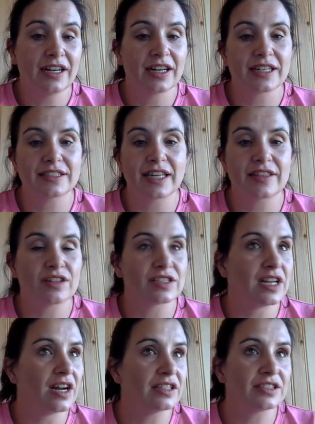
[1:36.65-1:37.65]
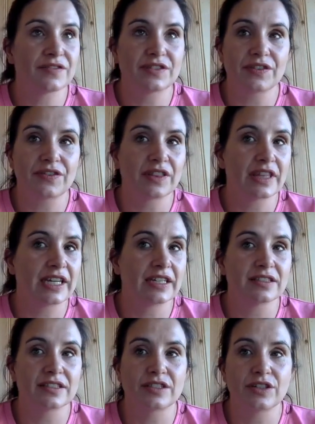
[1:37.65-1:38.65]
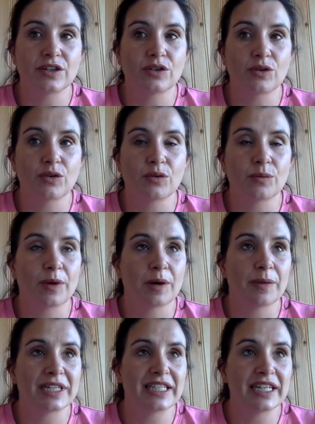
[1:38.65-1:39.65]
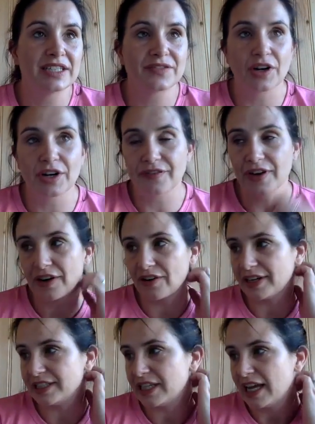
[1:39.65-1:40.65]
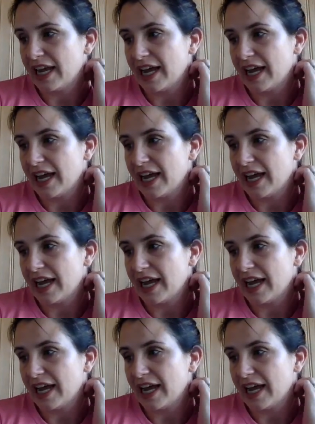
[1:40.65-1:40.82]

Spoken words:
Like I said, there's lots of different things, you know, my day is very varied,